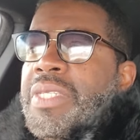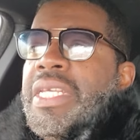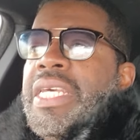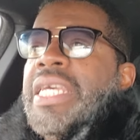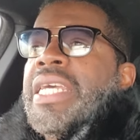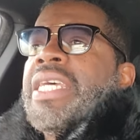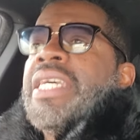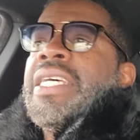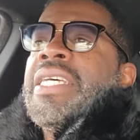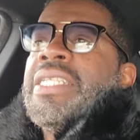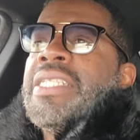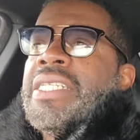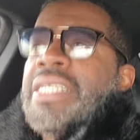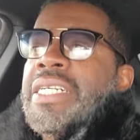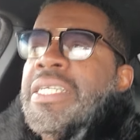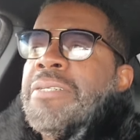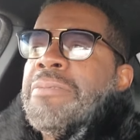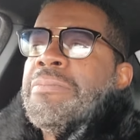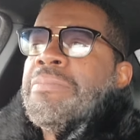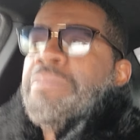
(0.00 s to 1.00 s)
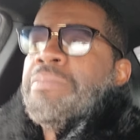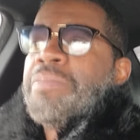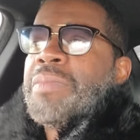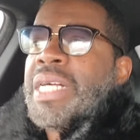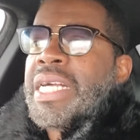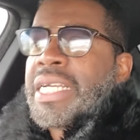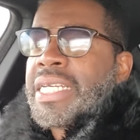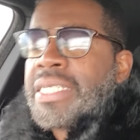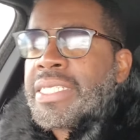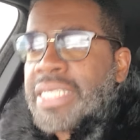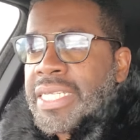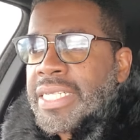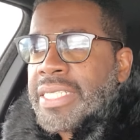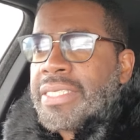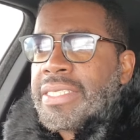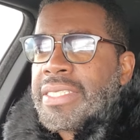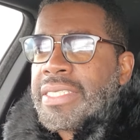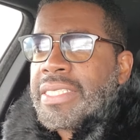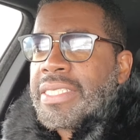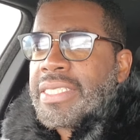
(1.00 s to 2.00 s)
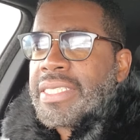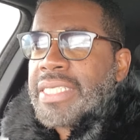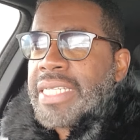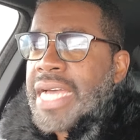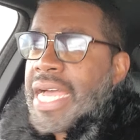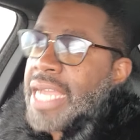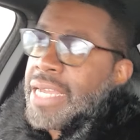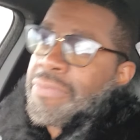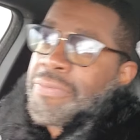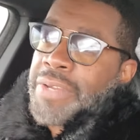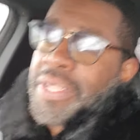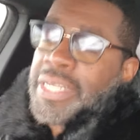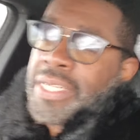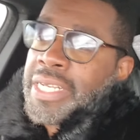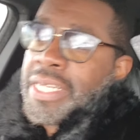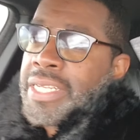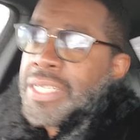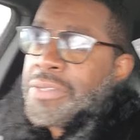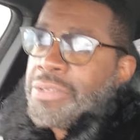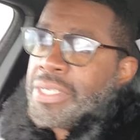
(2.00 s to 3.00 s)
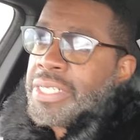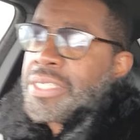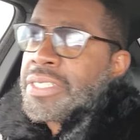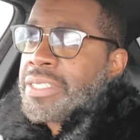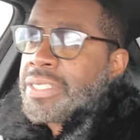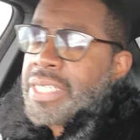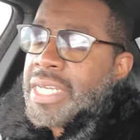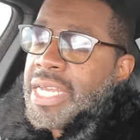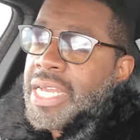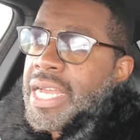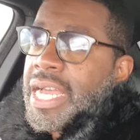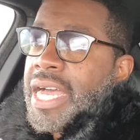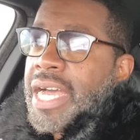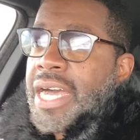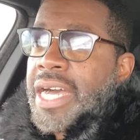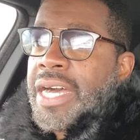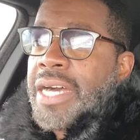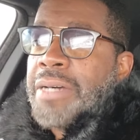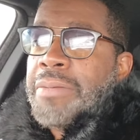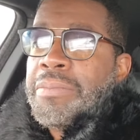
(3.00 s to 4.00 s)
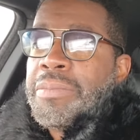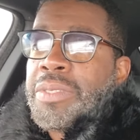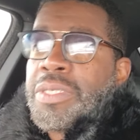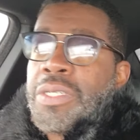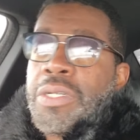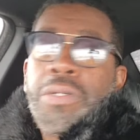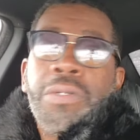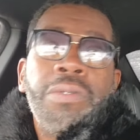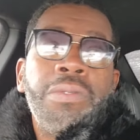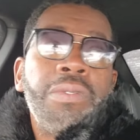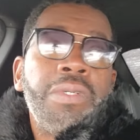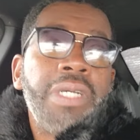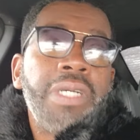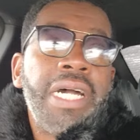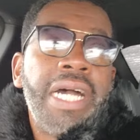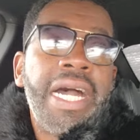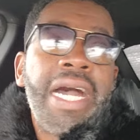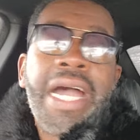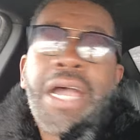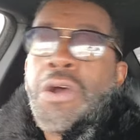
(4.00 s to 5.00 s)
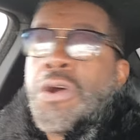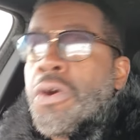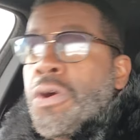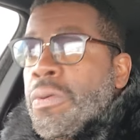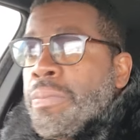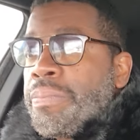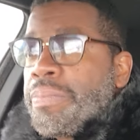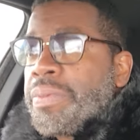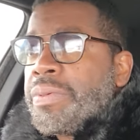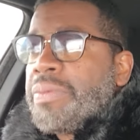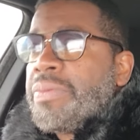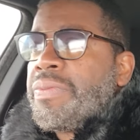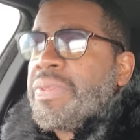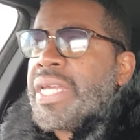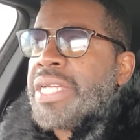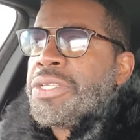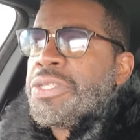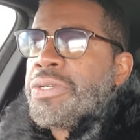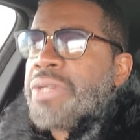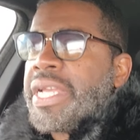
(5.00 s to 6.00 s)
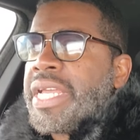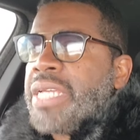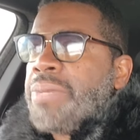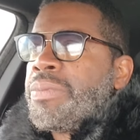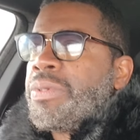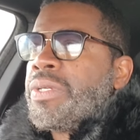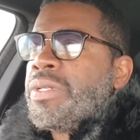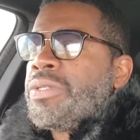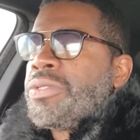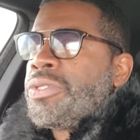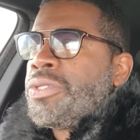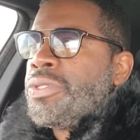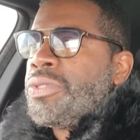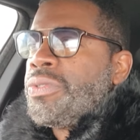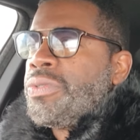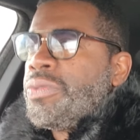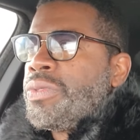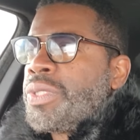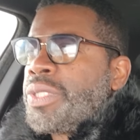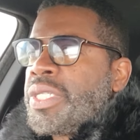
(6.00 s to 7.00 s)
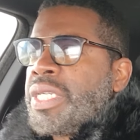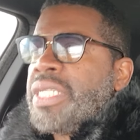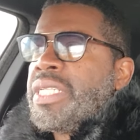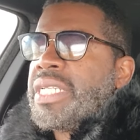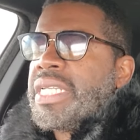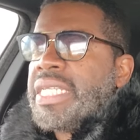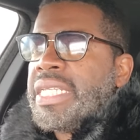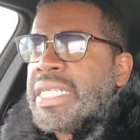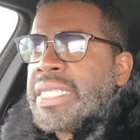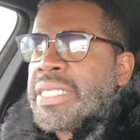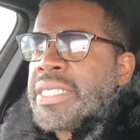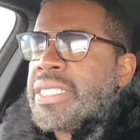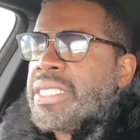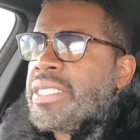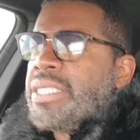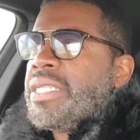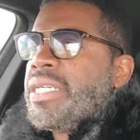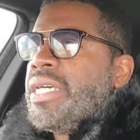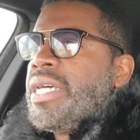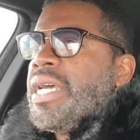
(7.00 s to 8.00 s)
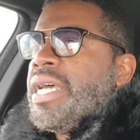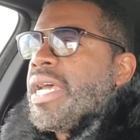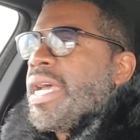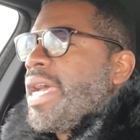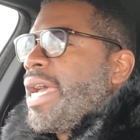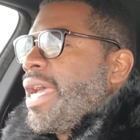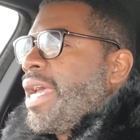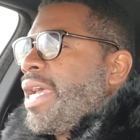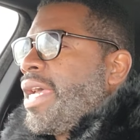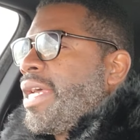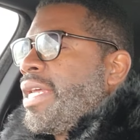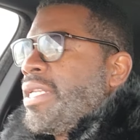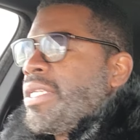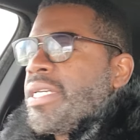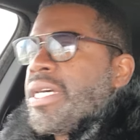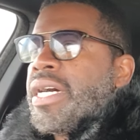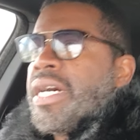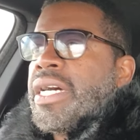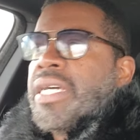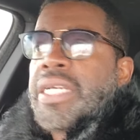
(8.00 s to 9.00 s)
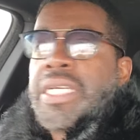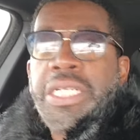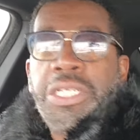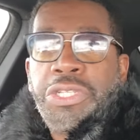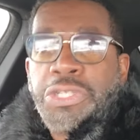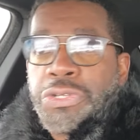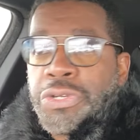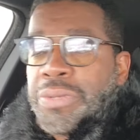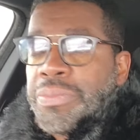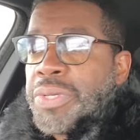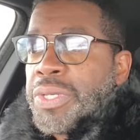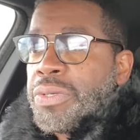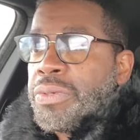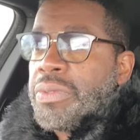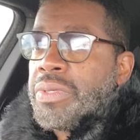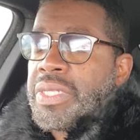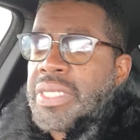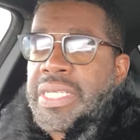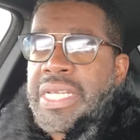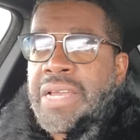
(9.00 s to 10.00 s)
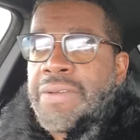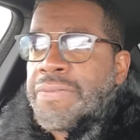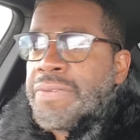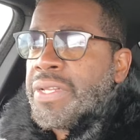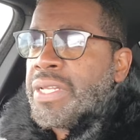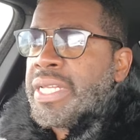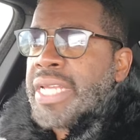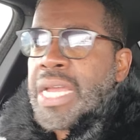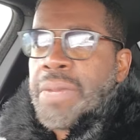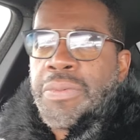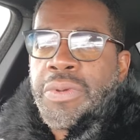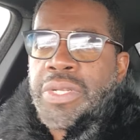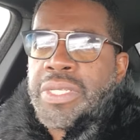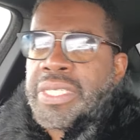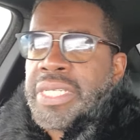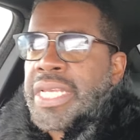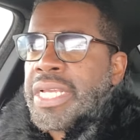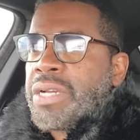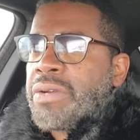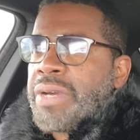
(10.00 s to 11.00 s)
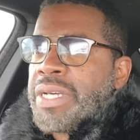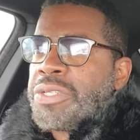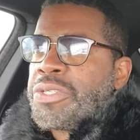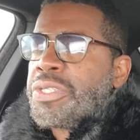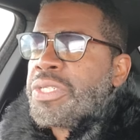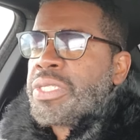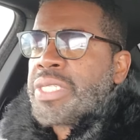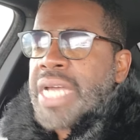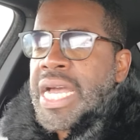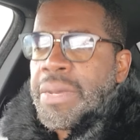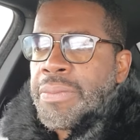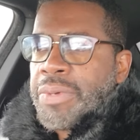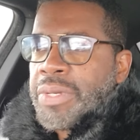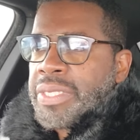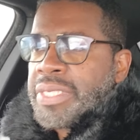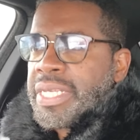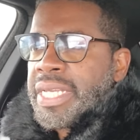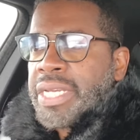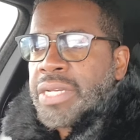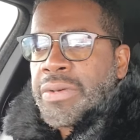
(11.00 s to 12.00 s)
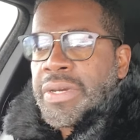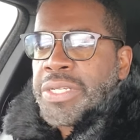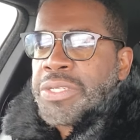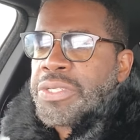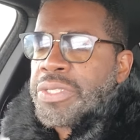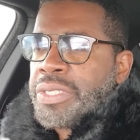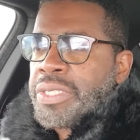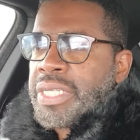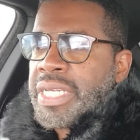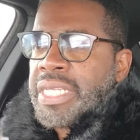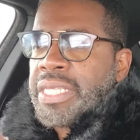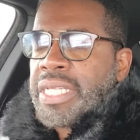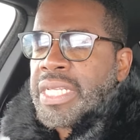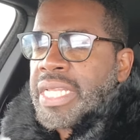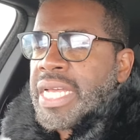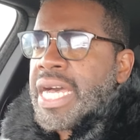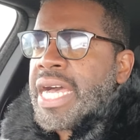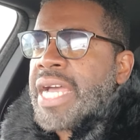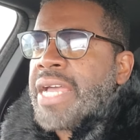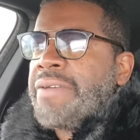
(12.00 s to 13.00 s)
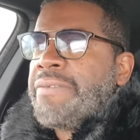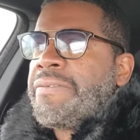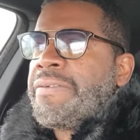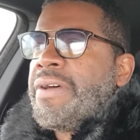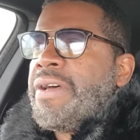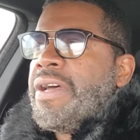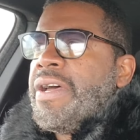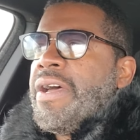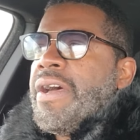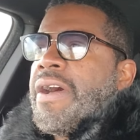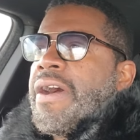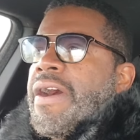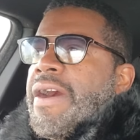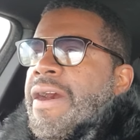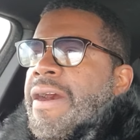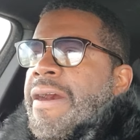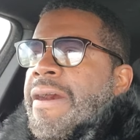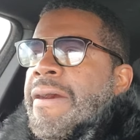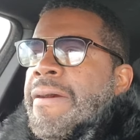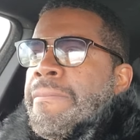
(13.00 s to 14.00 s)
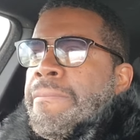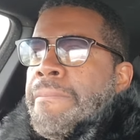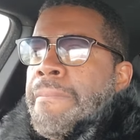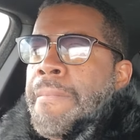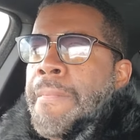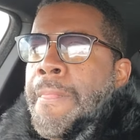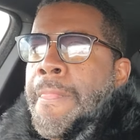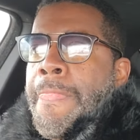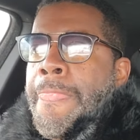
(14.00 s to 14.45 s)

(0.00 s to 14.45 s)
And like I said, I ain't afraid of none of you ninjas. So I hope that you're able to sit, listen, and contribute. Definitely, I'm going to take questions. I'm going to take questions in the live. I'm